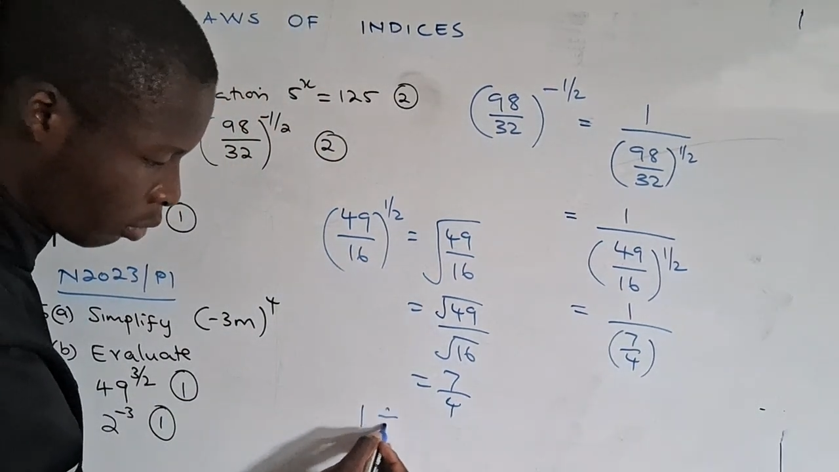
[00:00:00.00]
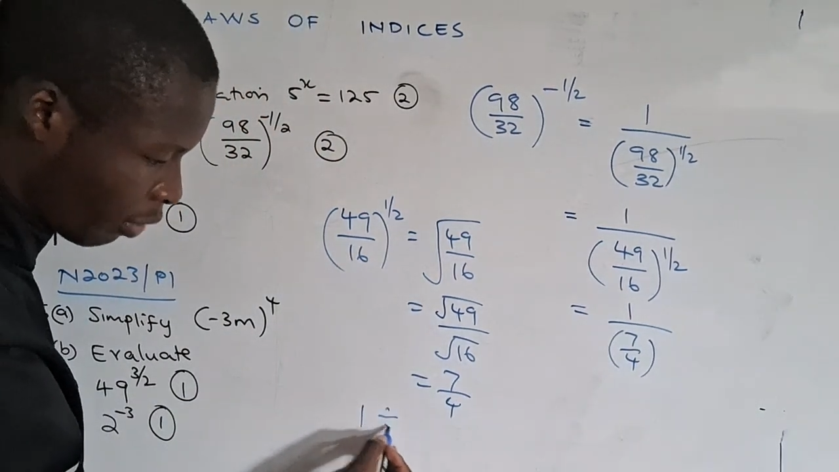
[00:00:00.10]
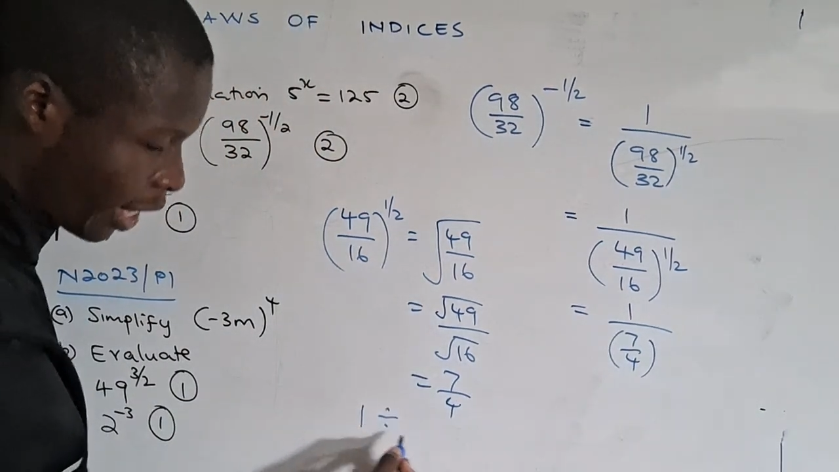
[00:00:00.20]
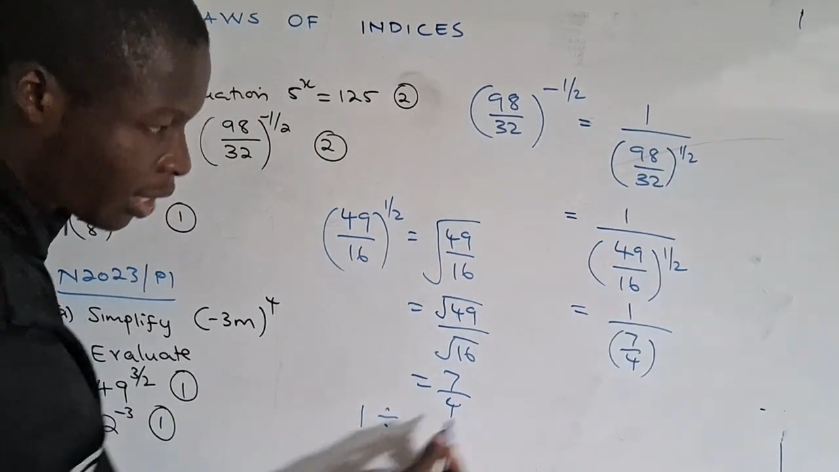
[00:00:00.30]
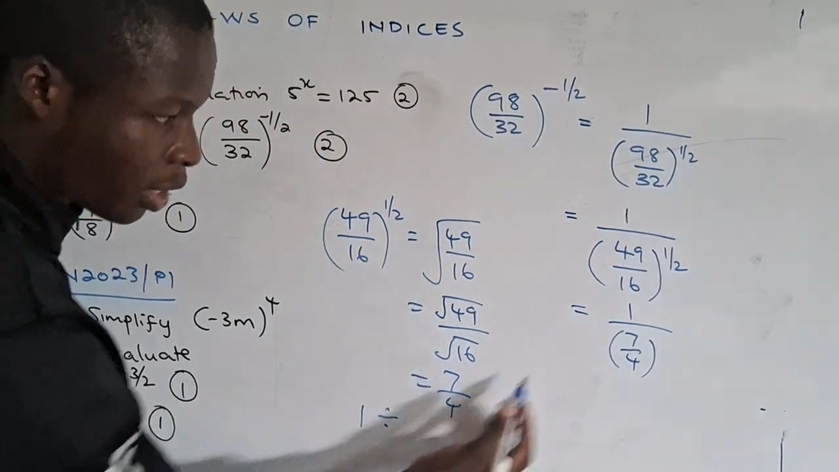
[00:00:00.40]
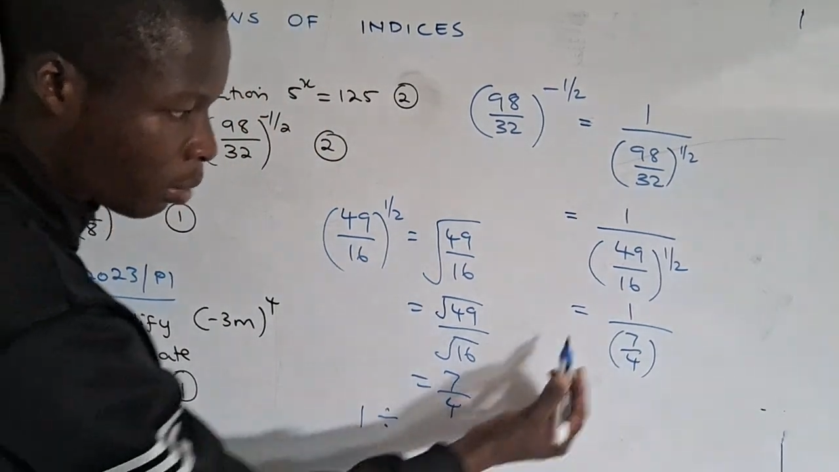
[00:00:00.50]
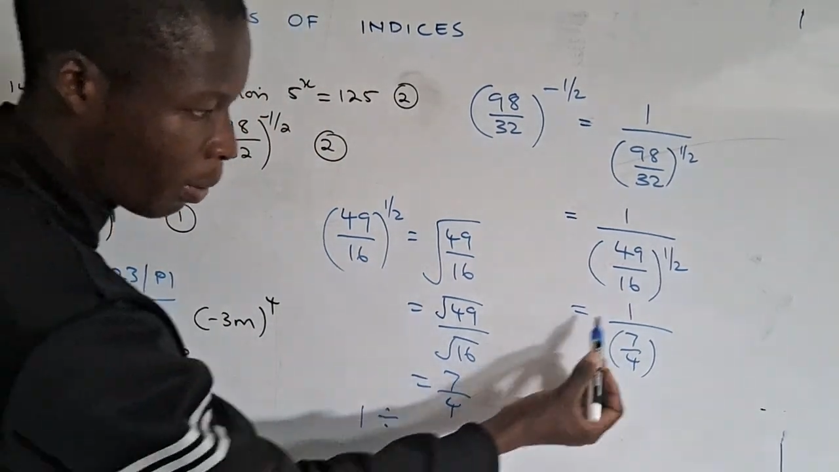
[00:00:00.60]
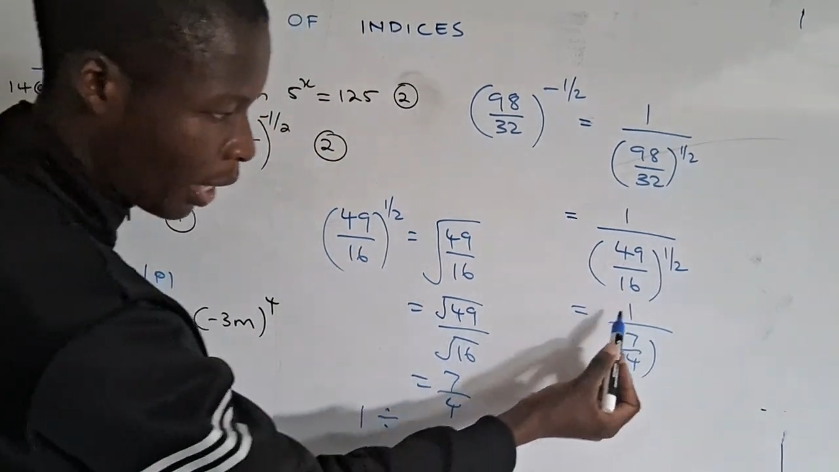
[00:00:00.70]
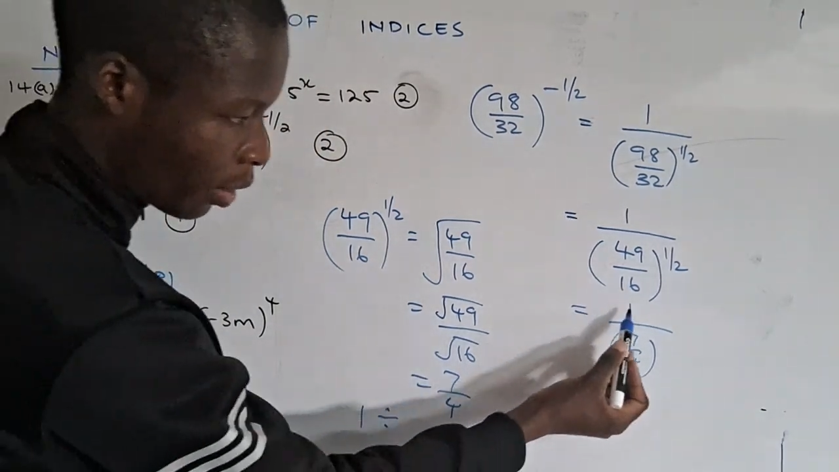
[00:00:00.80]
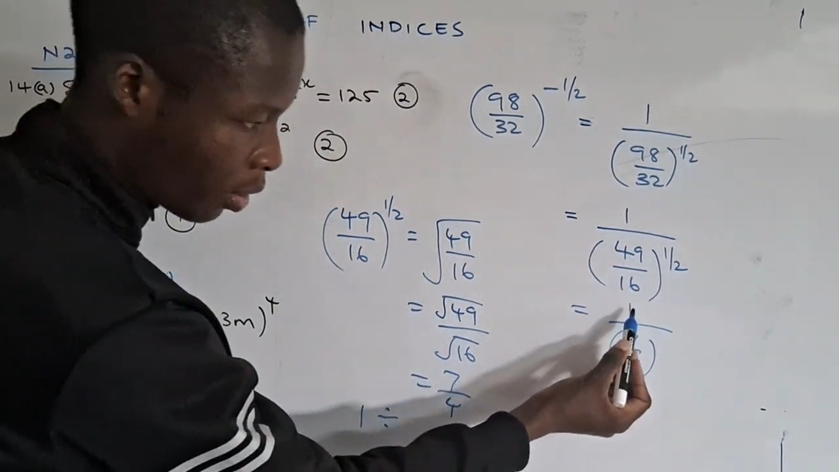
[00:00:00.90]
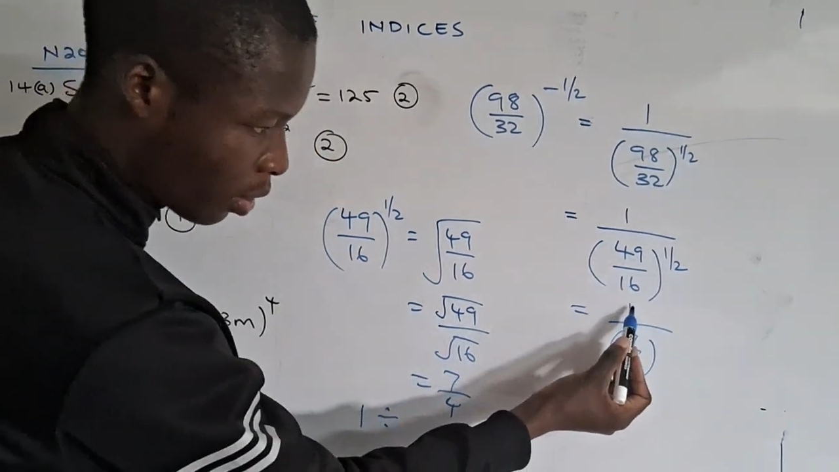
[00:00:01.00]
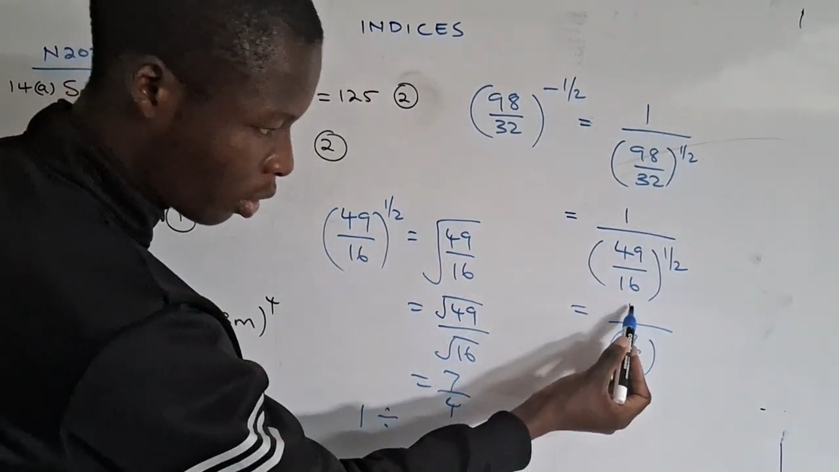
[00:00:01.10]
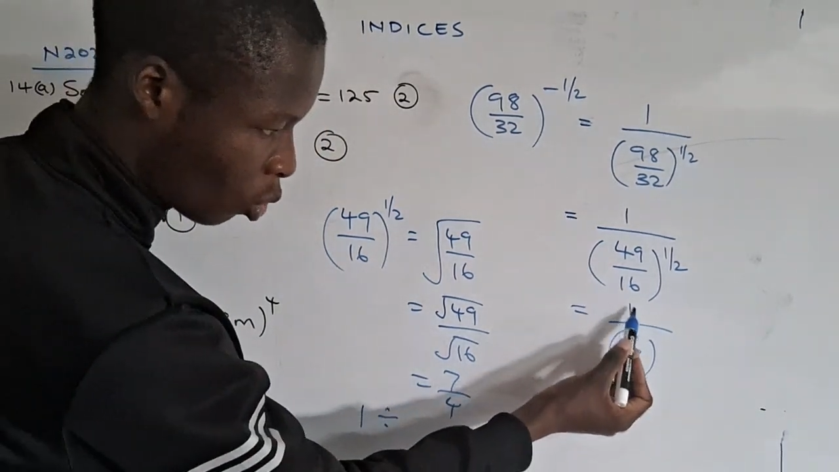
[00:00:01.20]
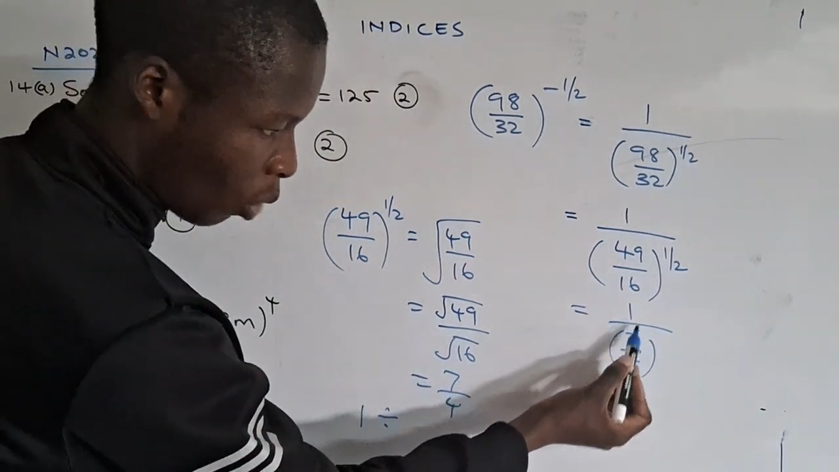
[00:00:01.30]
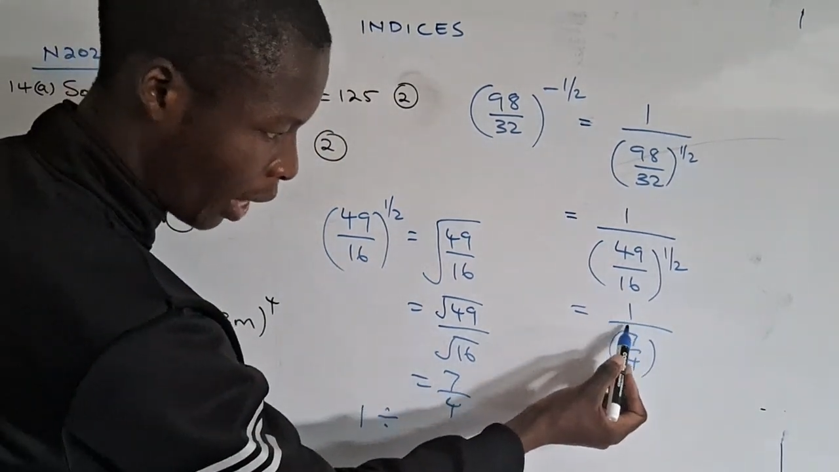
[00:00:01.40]
divided by,
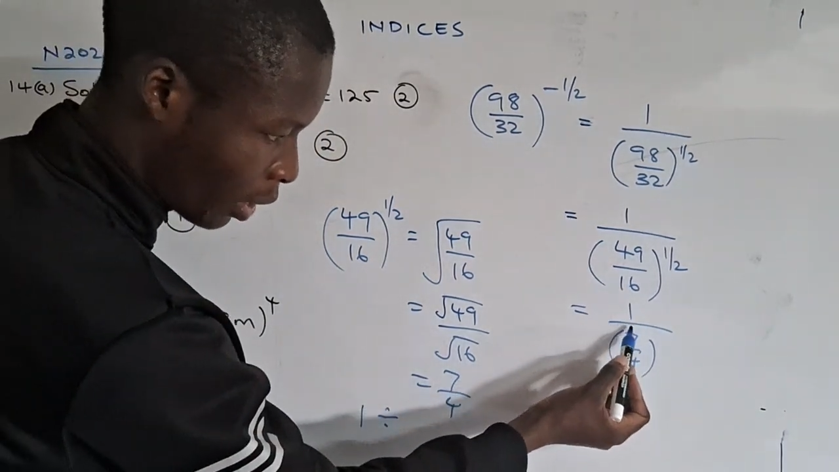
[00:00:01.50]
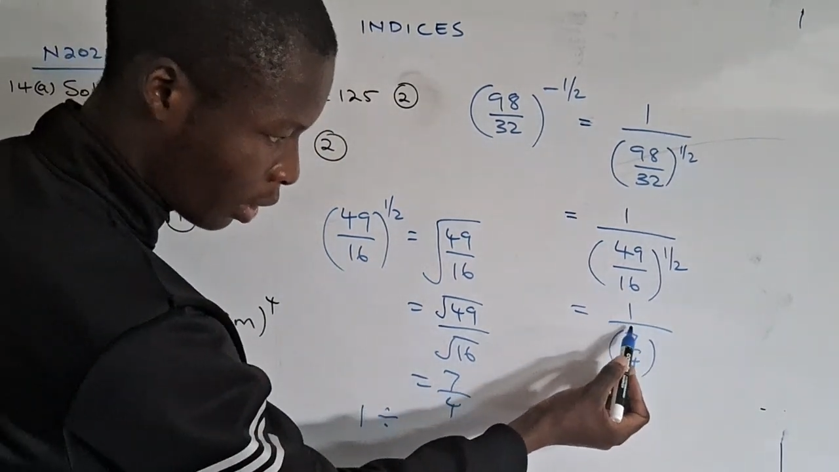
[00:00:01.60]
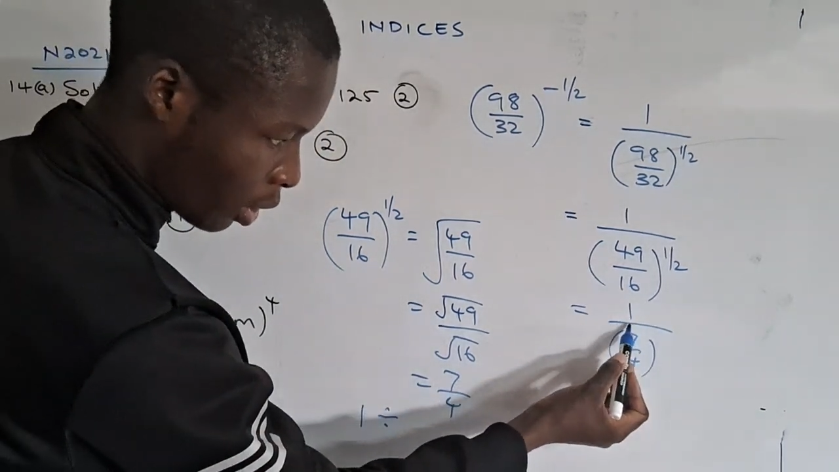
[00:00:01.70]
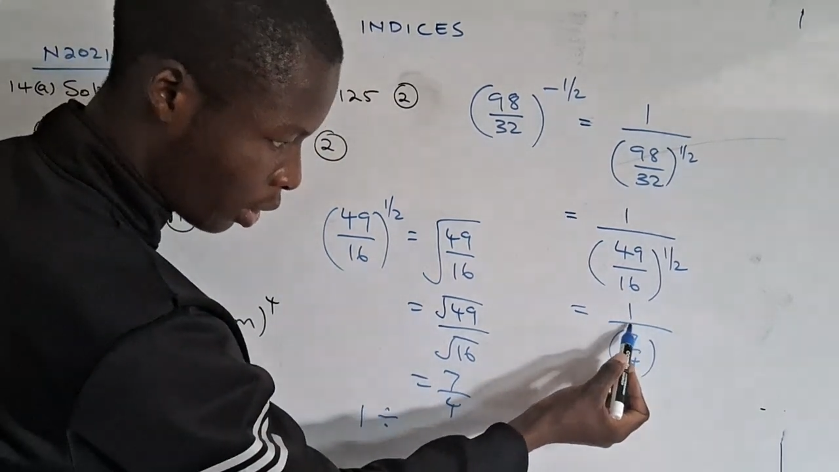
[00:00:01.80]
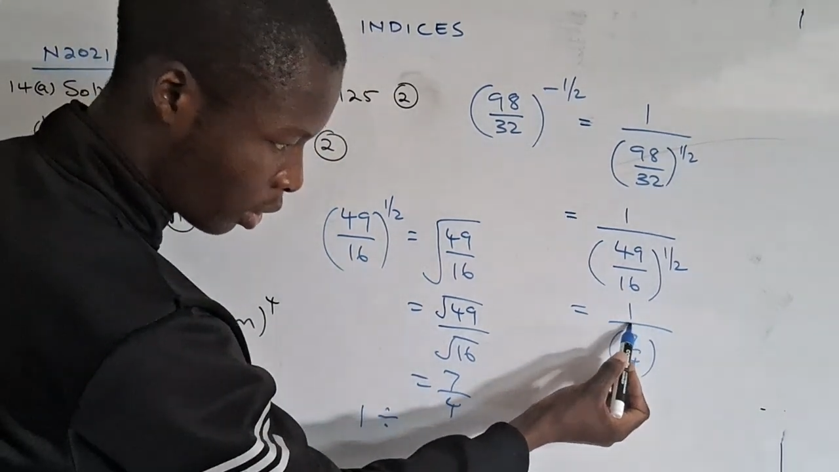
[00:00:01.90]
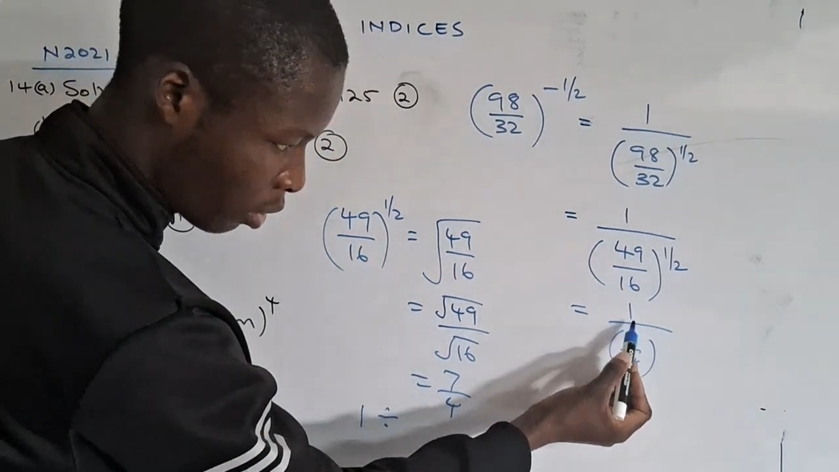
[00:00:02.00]
this is 1